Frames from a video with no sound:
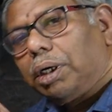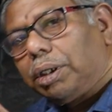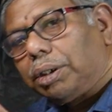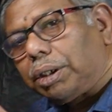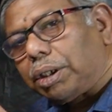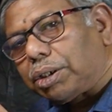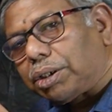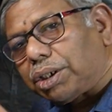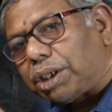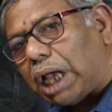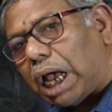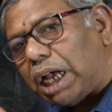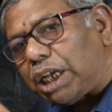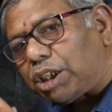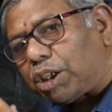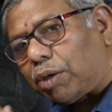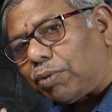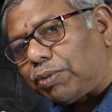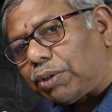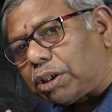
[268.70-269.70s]
The
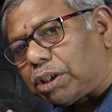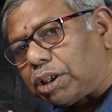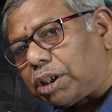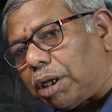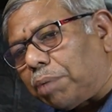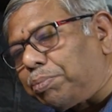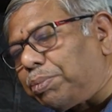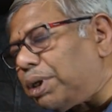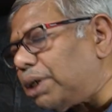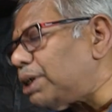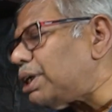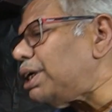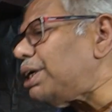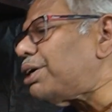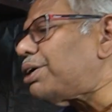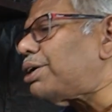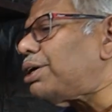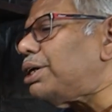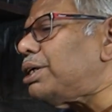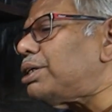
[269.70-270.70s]
size of the subject
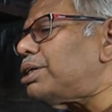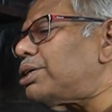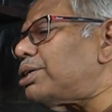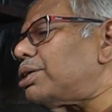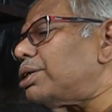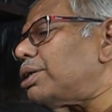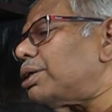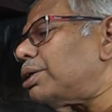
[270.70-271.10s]
increased.